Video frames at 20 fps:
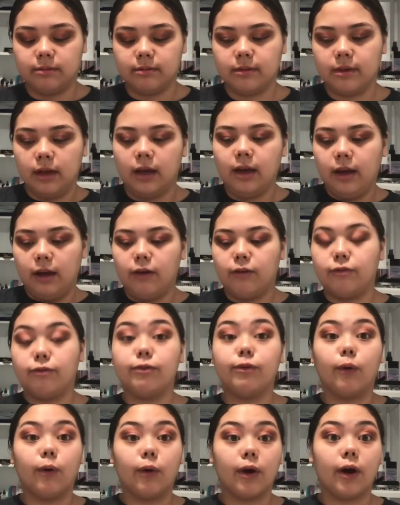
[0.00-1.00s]

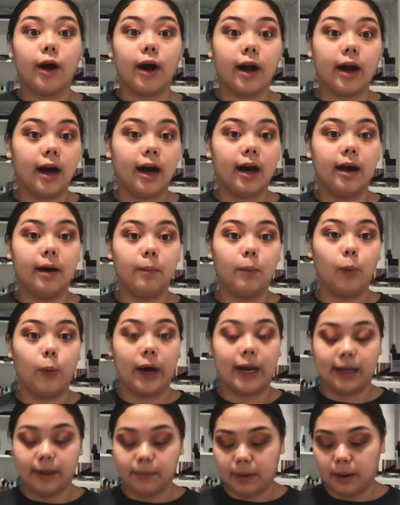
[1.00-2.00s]
for
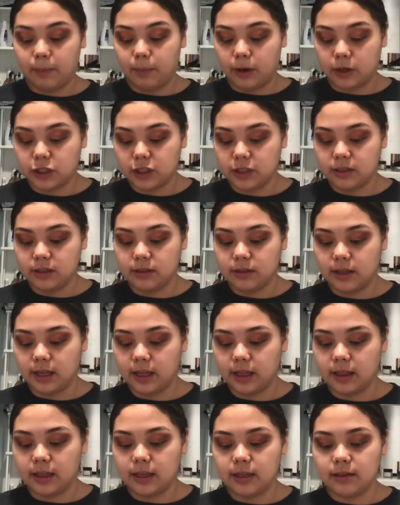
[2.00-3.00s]
wetting my brushes
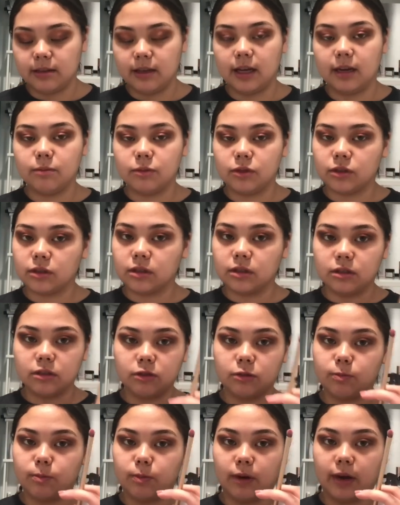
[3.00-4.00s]
like this, and I'm just gonna
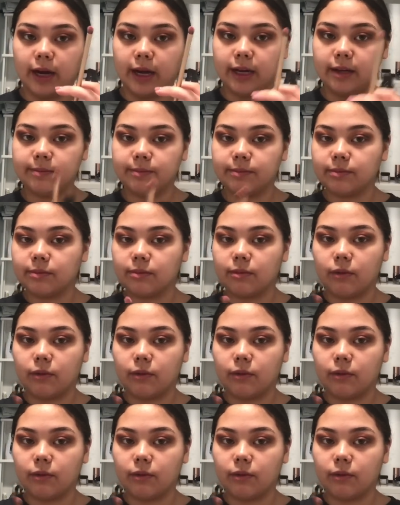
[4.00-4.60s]
spray it